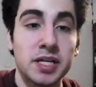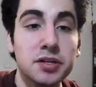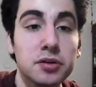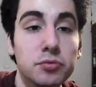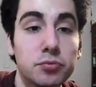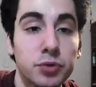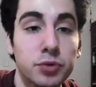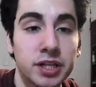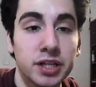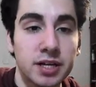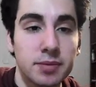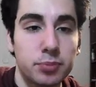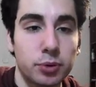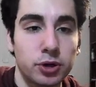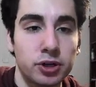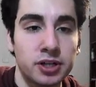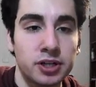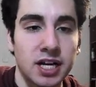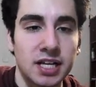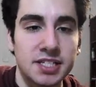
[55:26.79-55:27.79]
are really
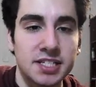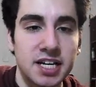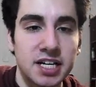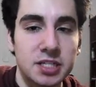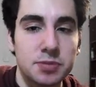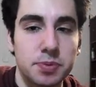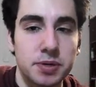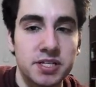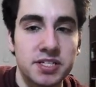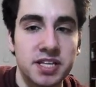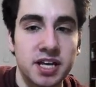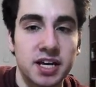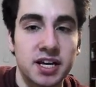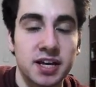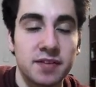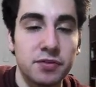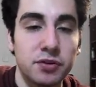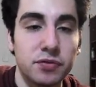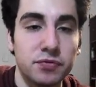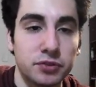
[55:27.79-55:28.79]
important insects because they
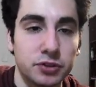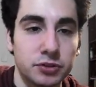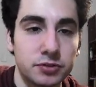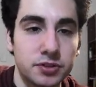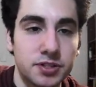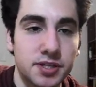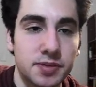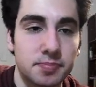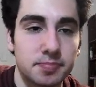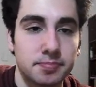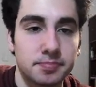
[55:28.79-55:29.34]
give you fruits.